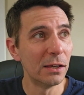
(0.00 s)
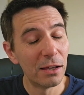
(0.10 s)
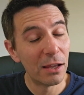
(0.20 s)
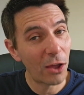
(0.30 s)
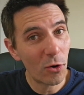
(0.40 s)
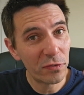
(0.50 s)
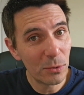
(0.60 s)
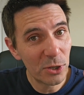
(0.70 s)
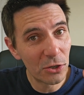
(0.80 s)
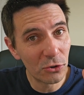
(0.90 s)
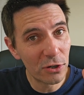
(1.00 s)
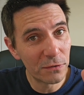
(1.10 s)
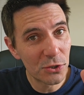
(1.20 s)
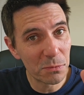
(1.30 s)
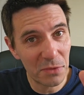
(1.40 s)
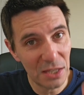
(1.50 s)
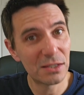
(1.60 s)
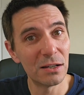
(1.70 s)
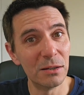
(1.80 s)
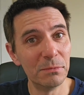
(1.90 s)
And hopefully we can uncover some this
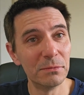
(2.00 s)
time.